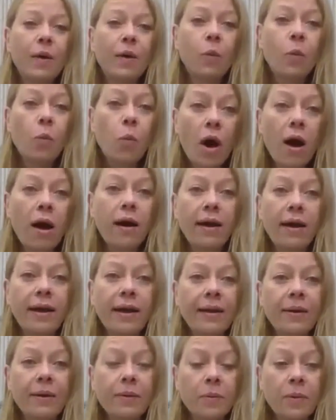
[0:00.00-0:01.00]

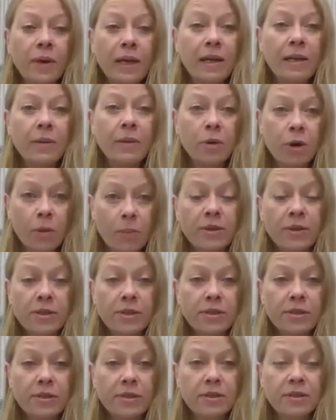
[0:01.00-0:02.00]
why we were
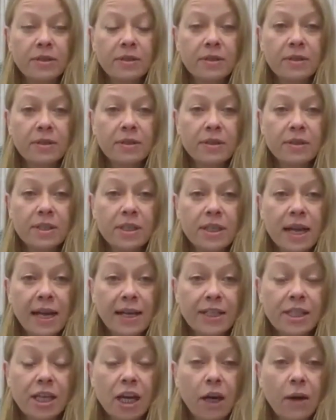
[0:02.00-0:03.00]
opposed to
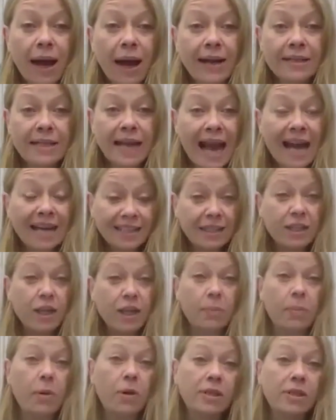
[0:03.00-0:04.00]
NATO and had in
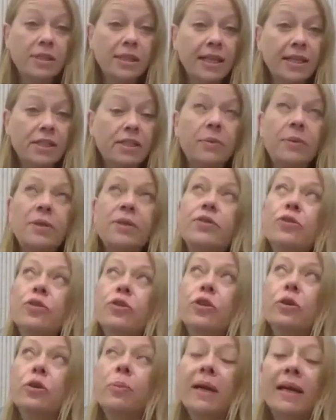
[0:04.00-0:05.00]
our policy to
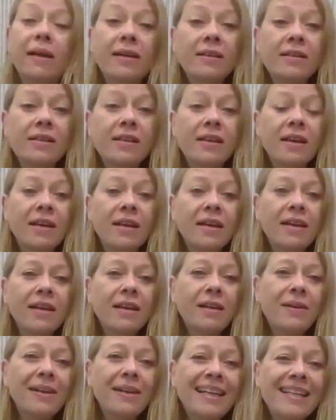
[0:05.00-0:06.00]
withdraw, because,
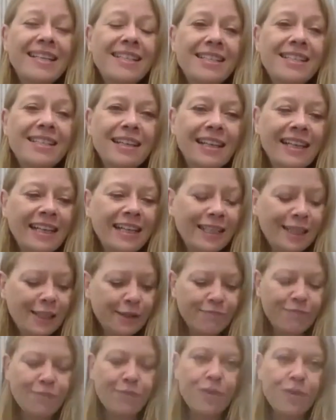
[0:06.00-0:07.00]
you know, it
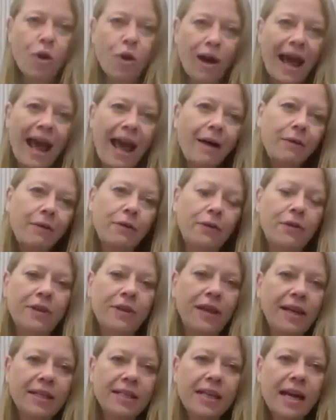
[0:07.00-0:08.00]
is not
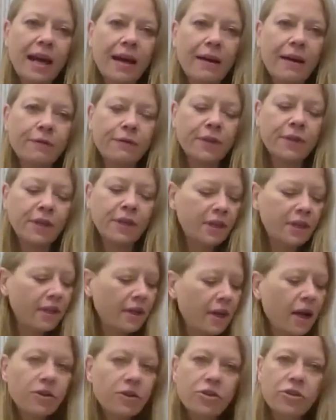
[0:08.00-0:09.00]
healthy to have
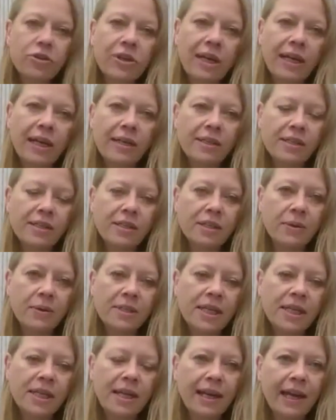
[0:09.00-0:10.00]
countries who are
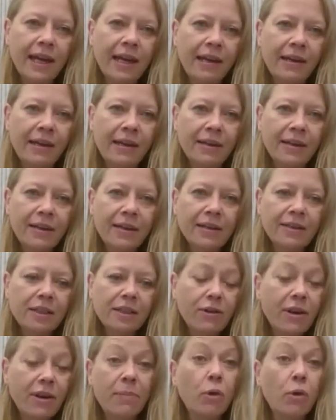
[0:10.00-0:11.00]
seeking to
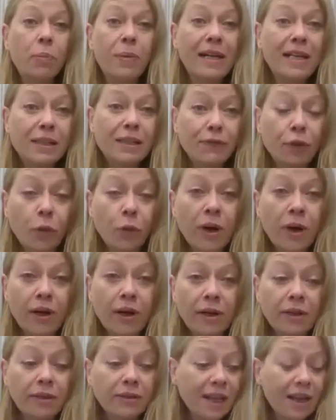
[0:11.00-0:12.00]
create a more peaceful
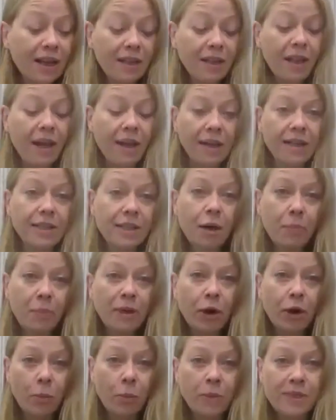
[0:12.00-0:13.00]
world lined up
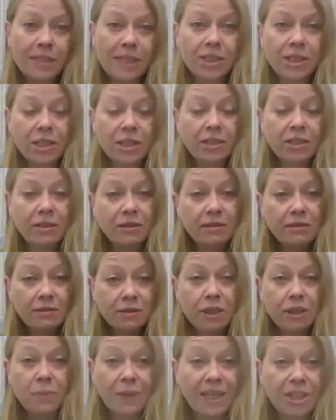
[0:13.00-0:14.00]
in opposition
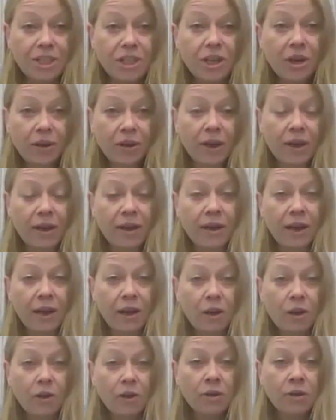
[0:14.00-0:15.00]
to each other
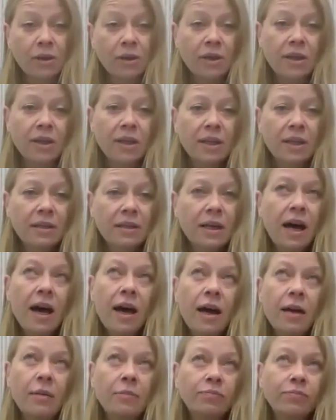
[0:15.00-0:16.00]
along,
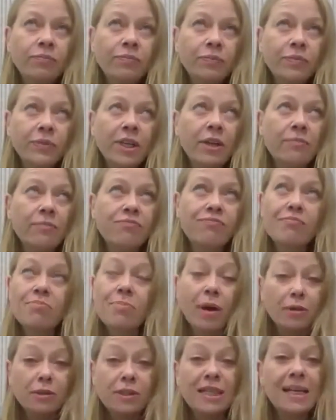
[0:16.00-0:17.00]
you know,
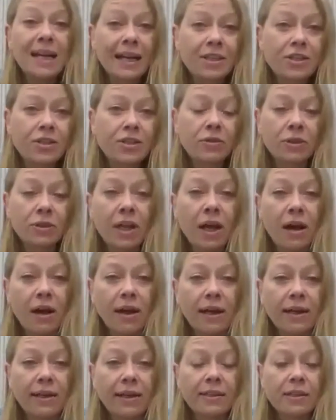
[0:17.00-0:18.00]
multilateral
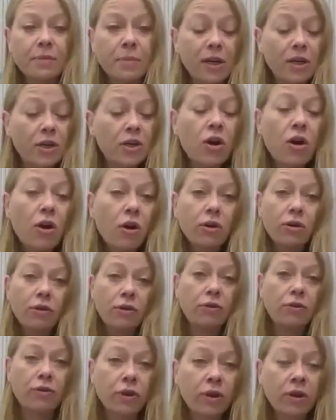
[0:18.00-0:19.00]
lines, but
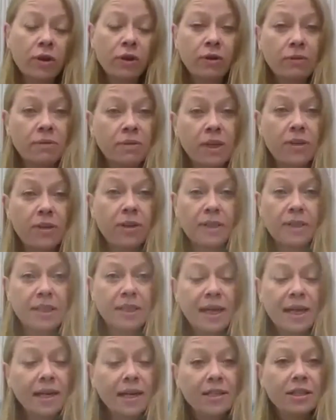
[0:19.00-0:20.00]
not through the
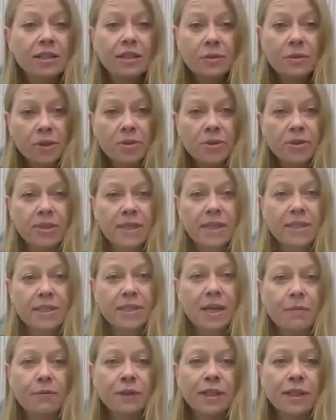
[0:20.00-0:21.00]
United Nations, which was
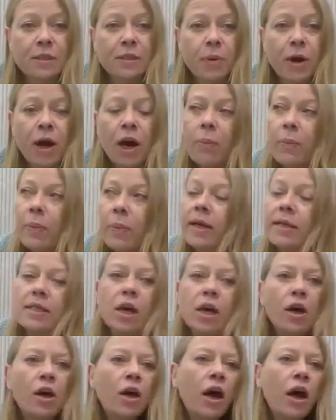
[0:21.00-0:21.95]
set up for this purpose.